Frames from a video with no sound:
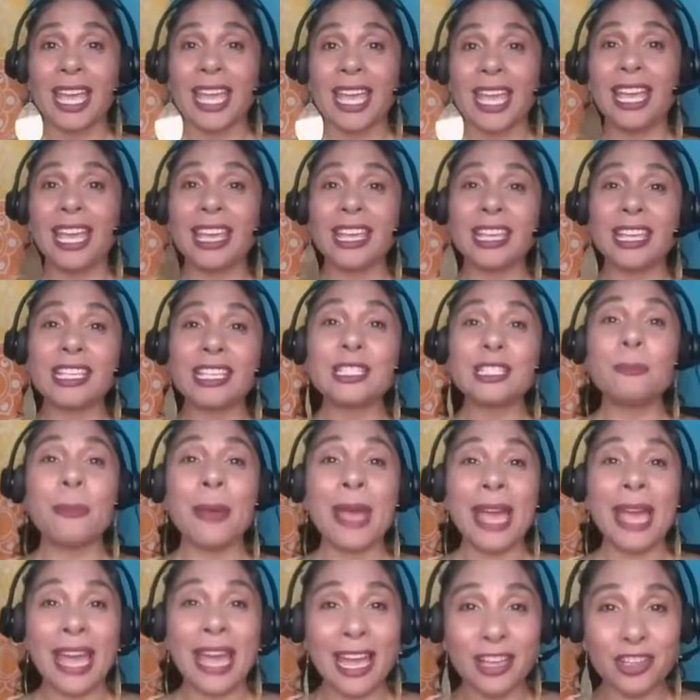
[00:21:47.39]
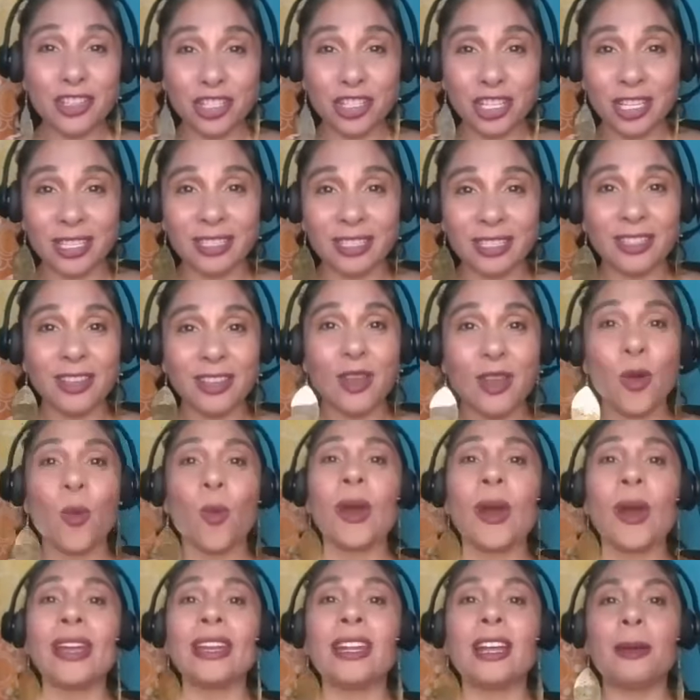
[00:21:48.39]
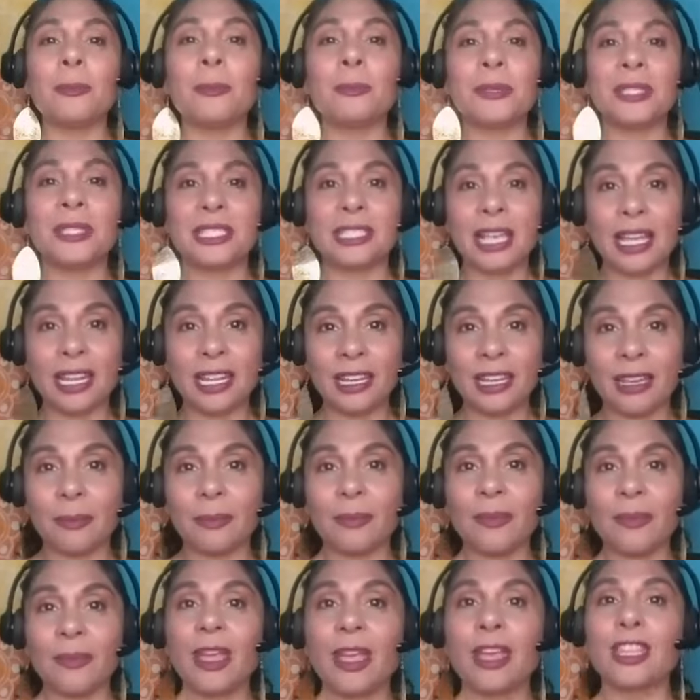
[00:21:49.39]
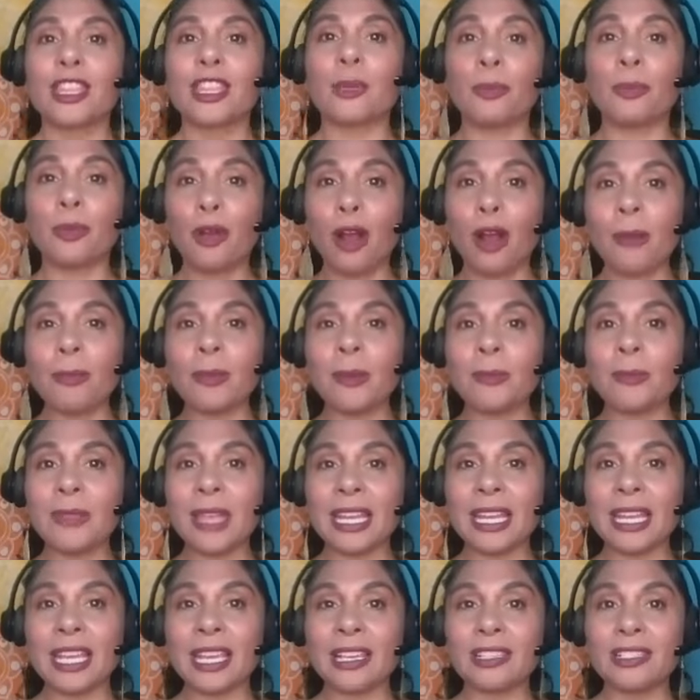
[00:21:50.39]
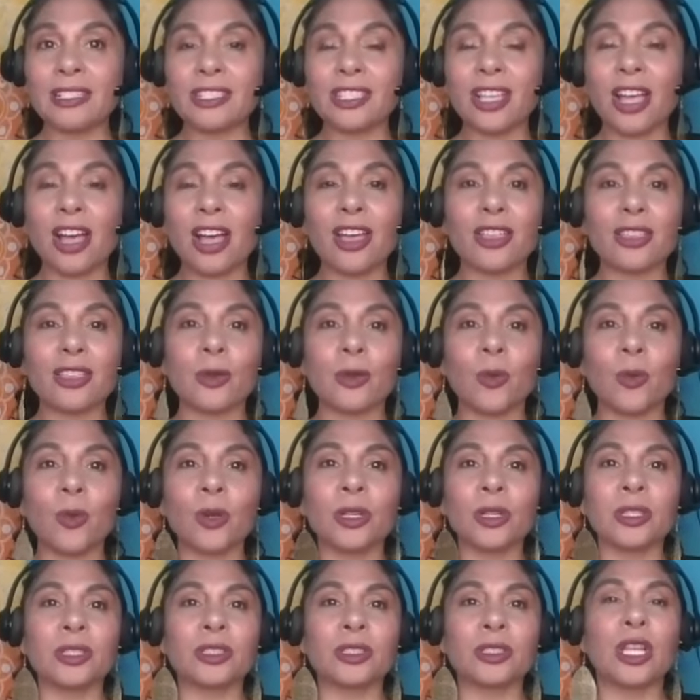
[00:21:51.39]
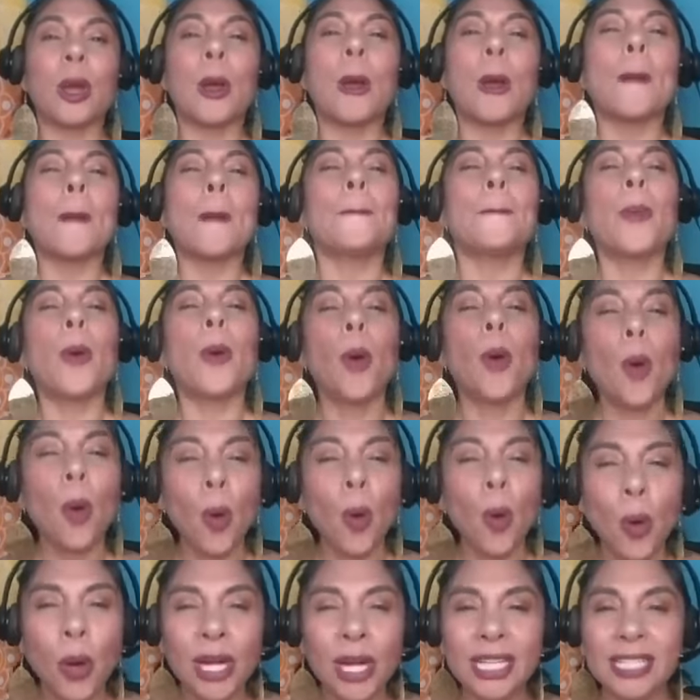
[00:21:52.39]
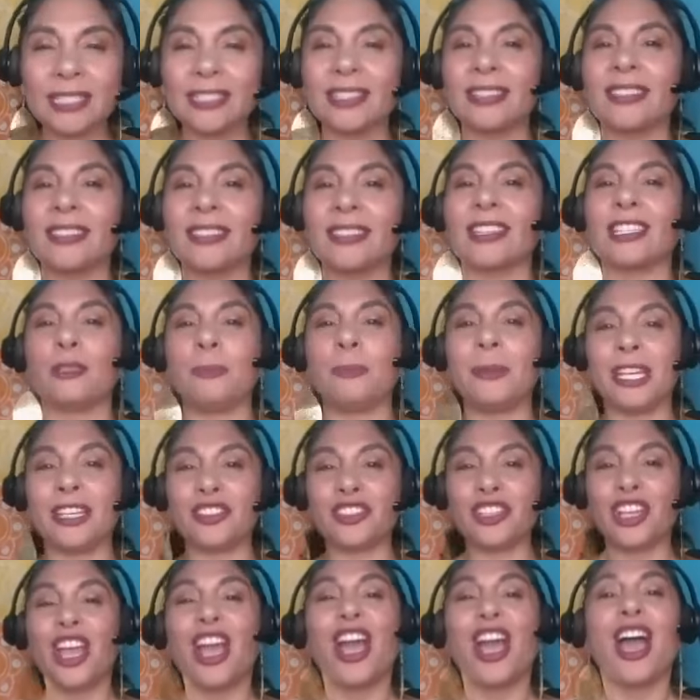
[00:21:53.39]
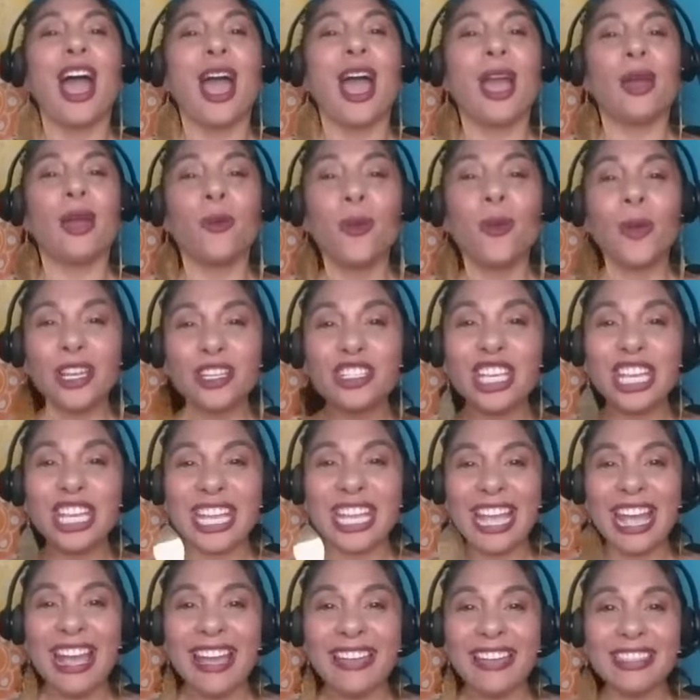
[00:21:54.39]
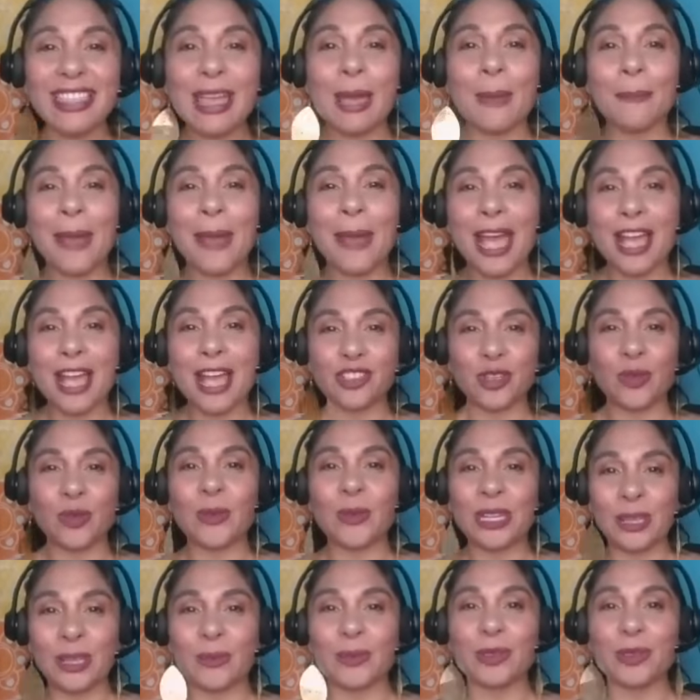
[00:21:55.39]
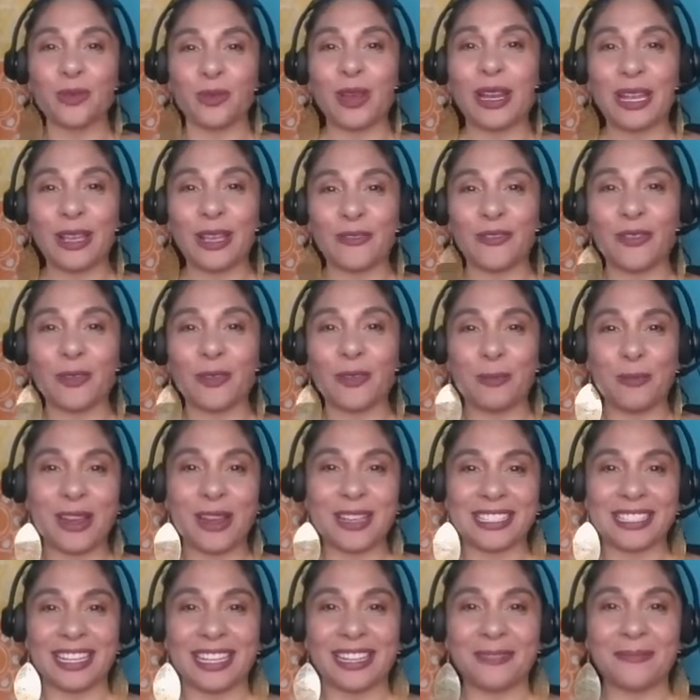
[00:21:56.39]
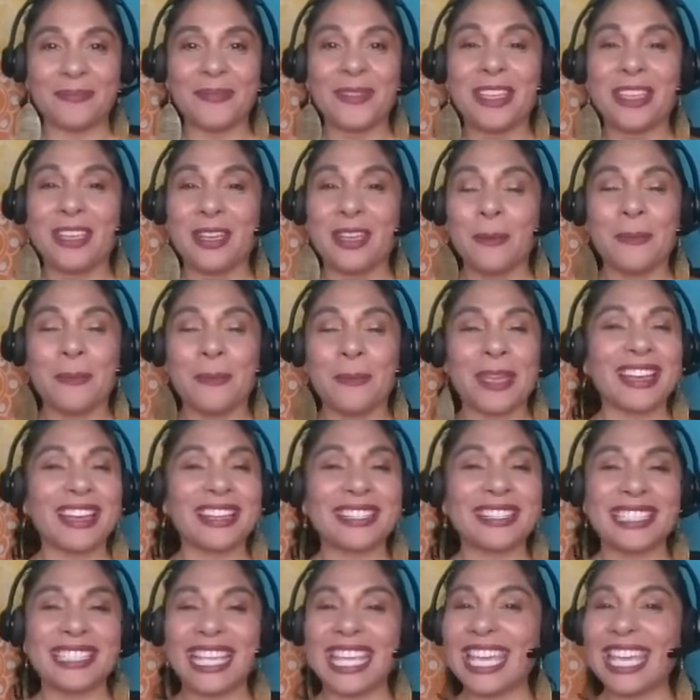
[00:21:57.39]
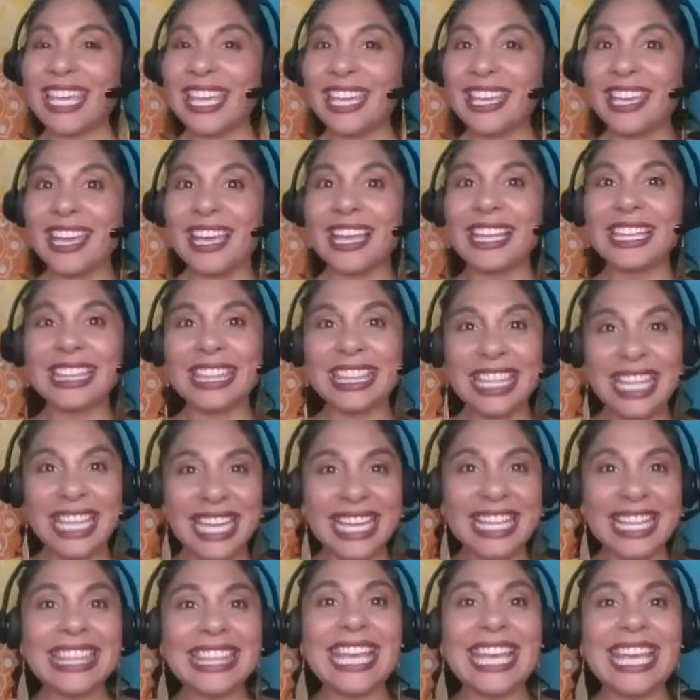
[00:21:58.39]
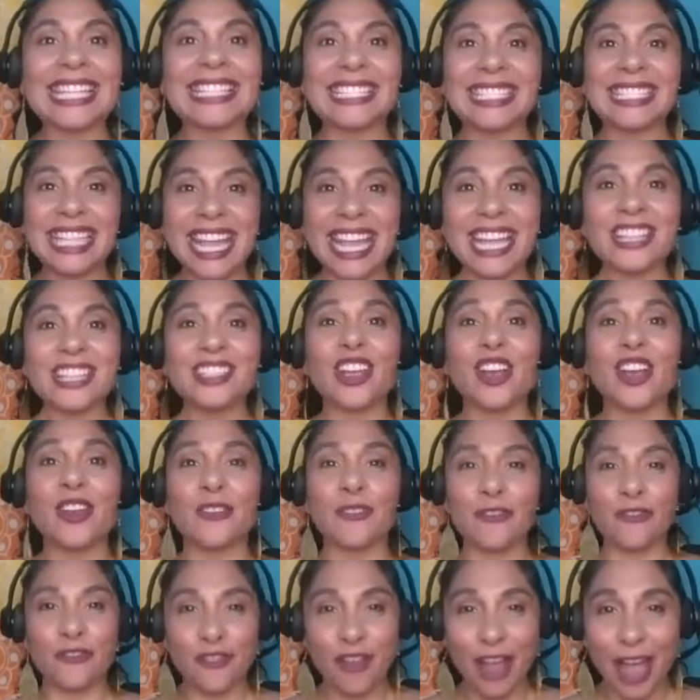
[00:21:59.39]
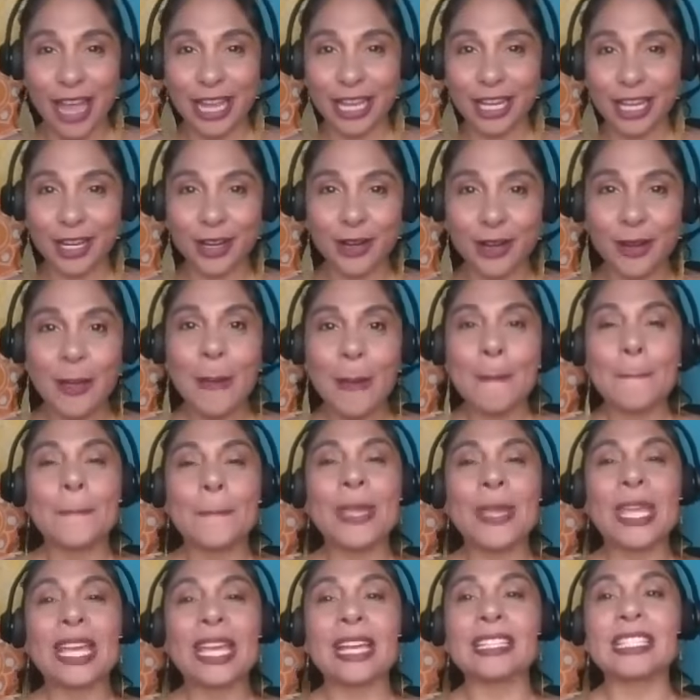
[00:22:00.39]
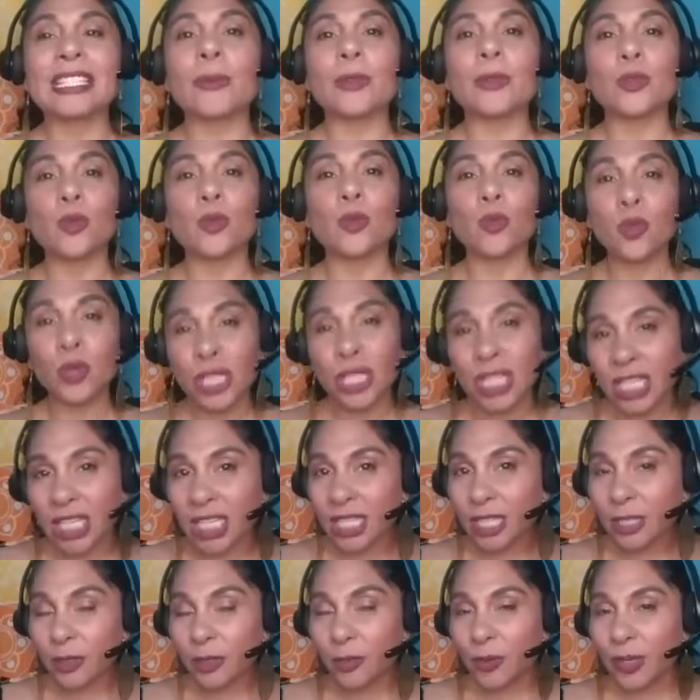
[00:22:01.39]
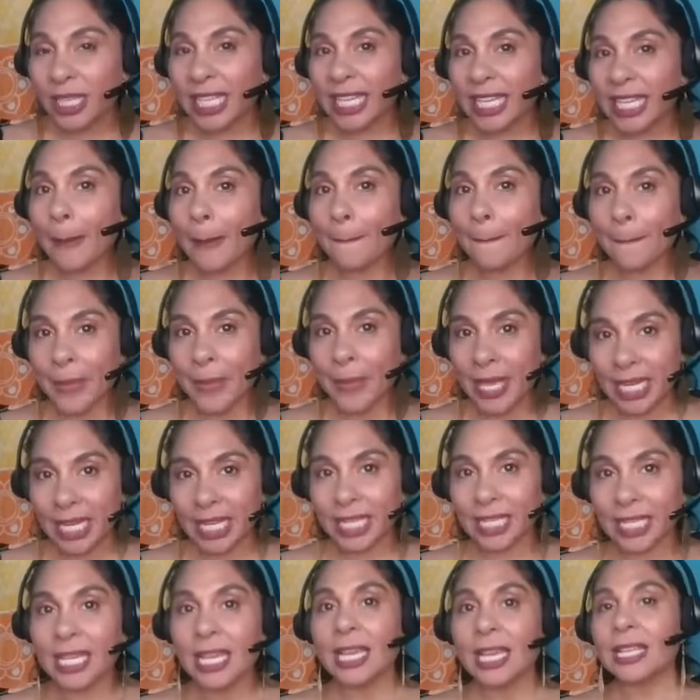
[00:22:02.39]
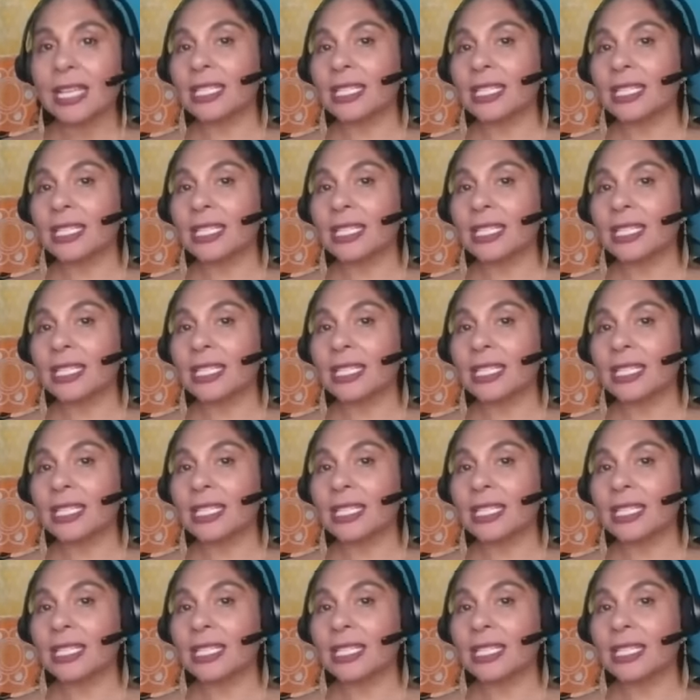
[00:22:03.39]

His passion, what upset him, the problem that he saw in the world poured into this speech. I wish he had that passion when he was running for president because he lit that stage on fire because he was really, really committed to